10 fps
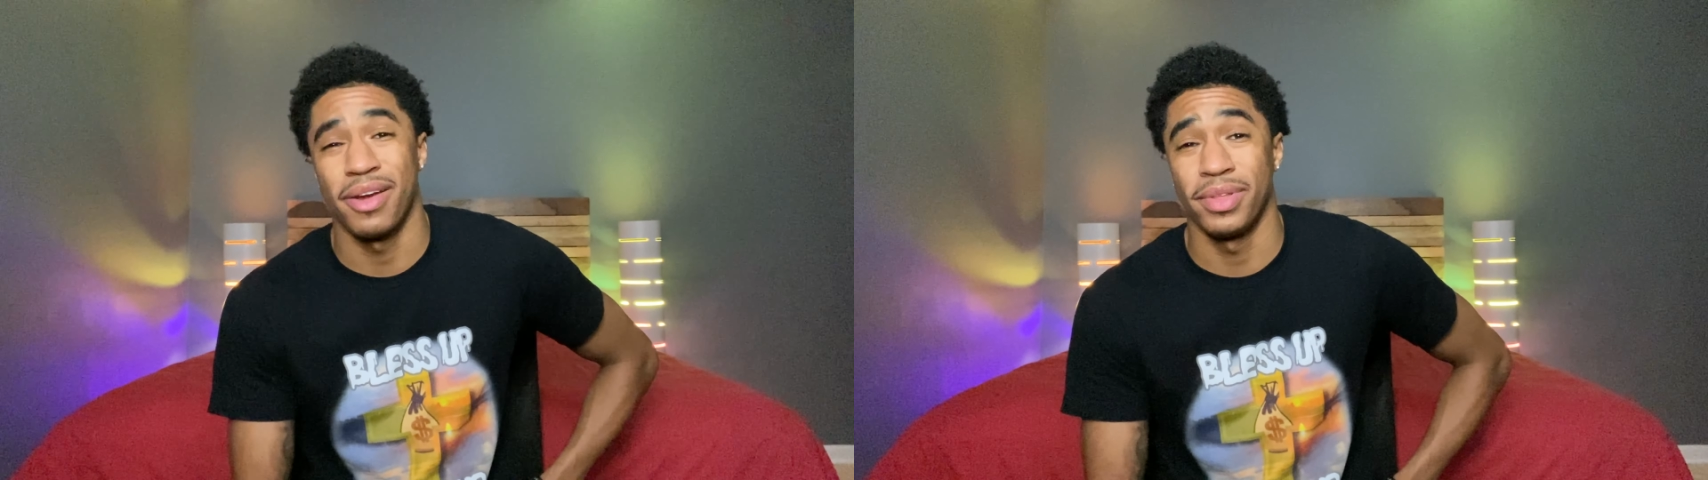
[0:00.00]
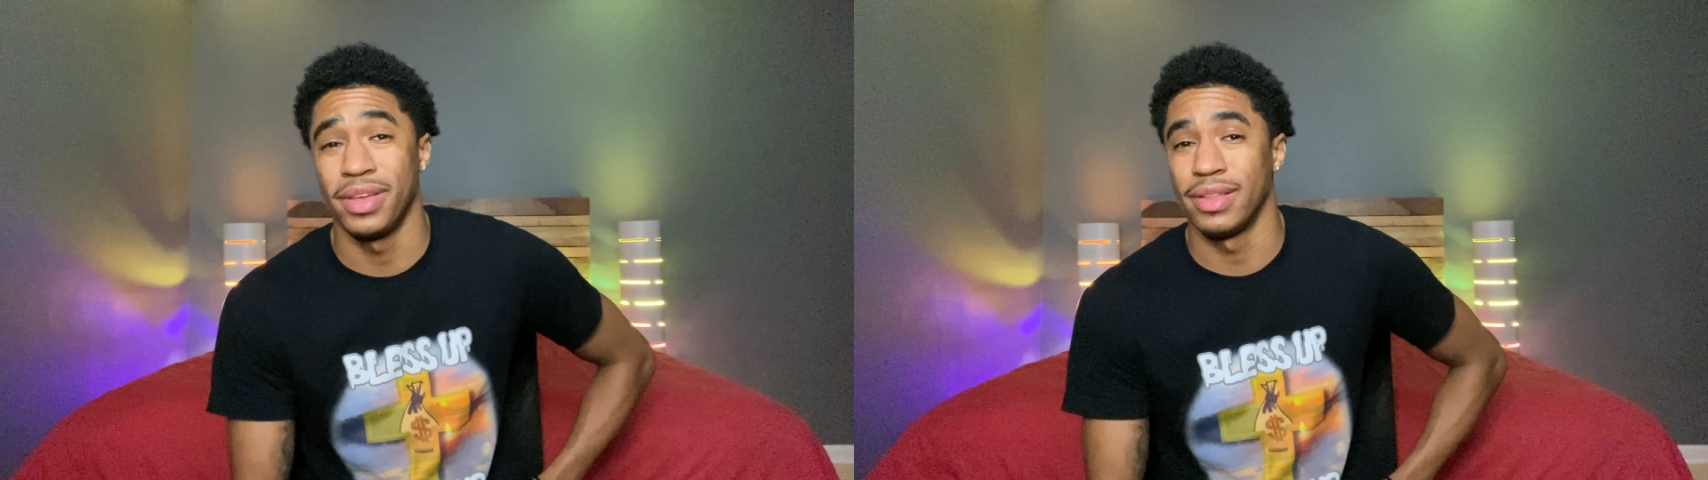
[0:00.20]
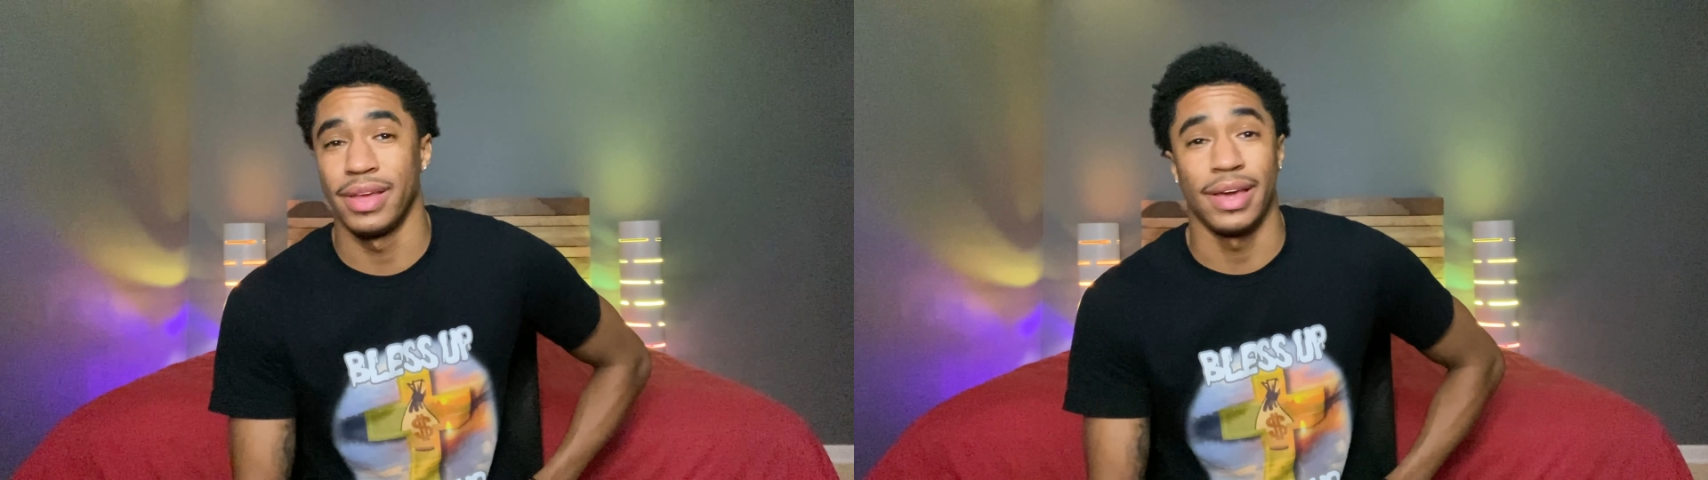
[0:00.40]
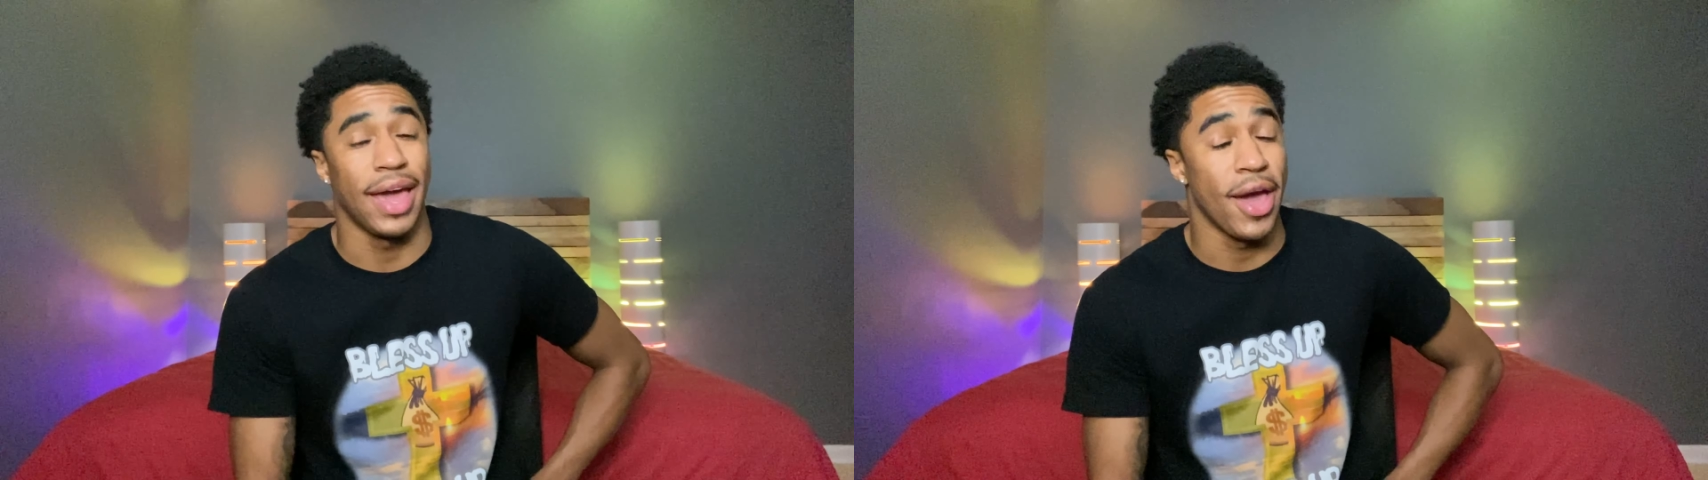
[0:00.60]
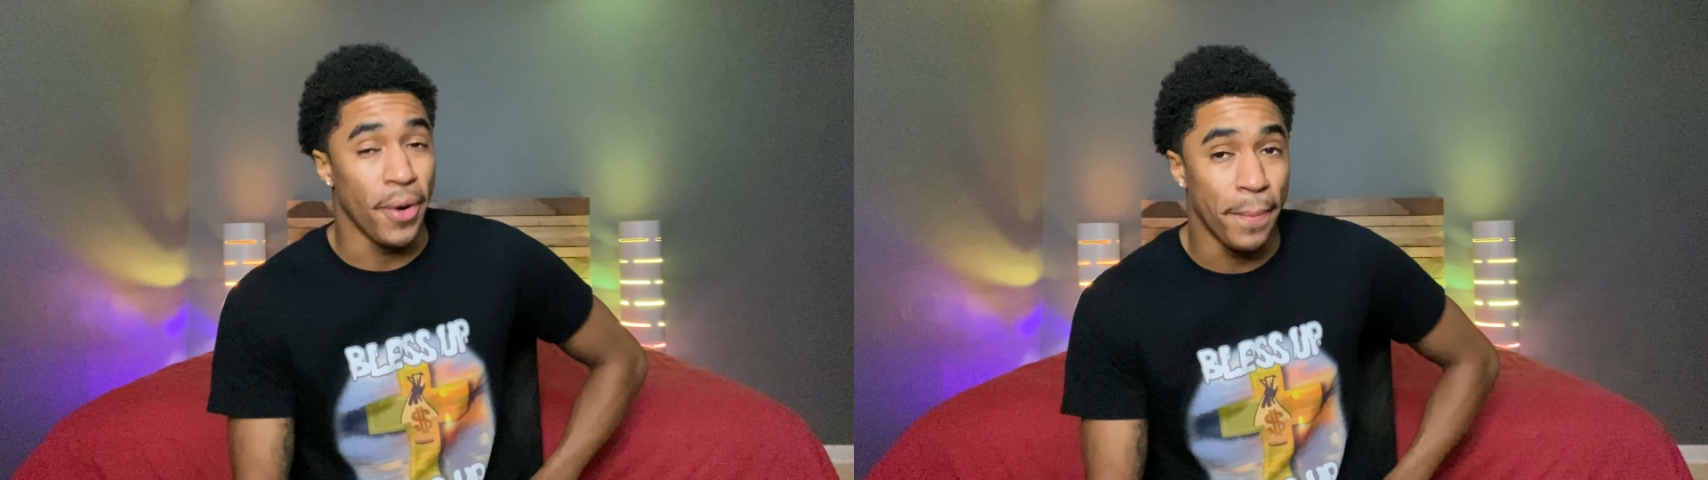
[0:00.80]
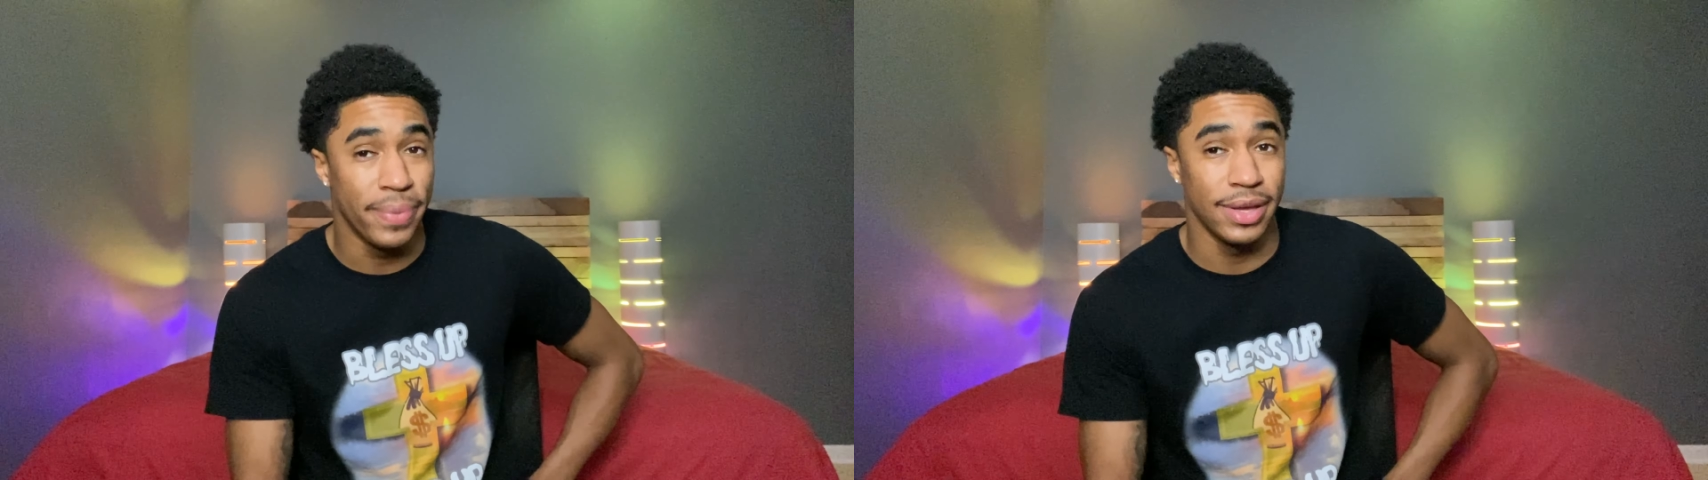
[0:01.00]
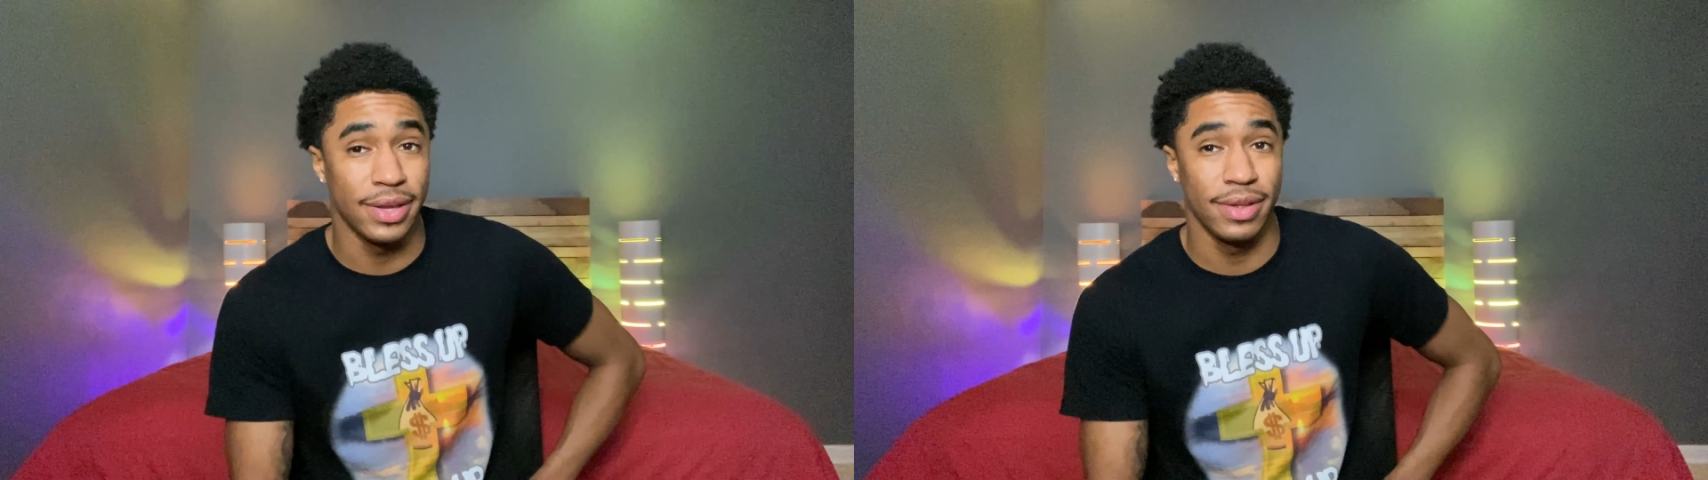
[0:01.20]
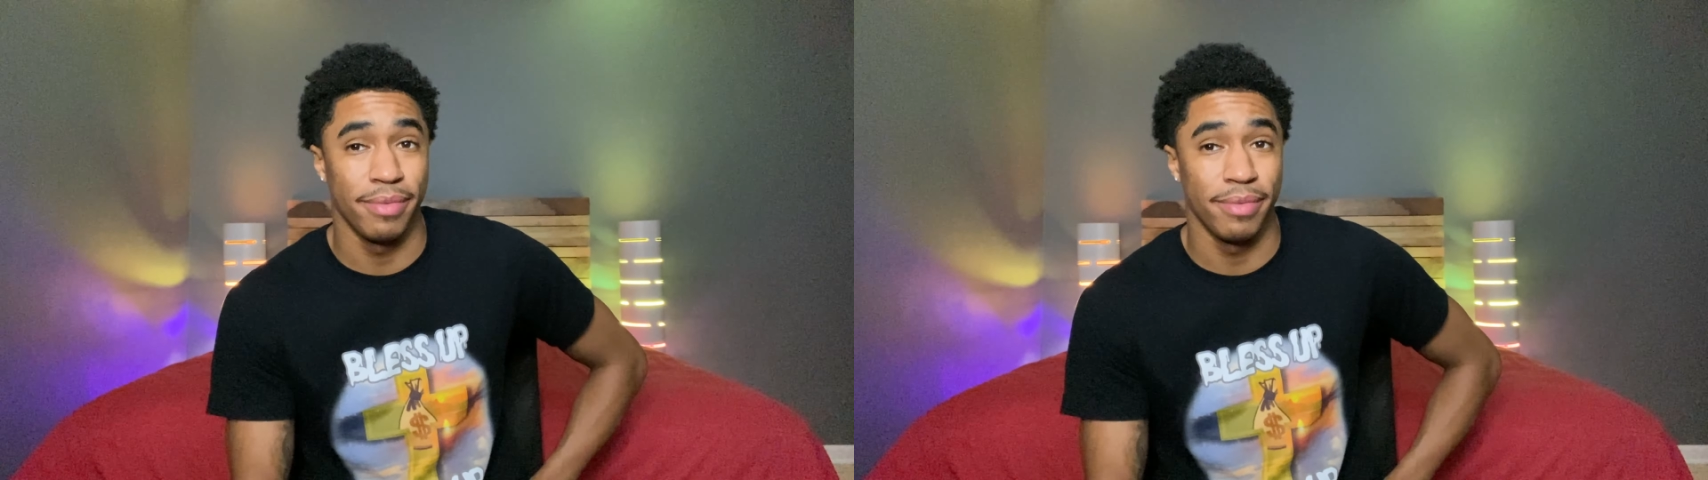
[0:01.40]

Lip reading: really like helping,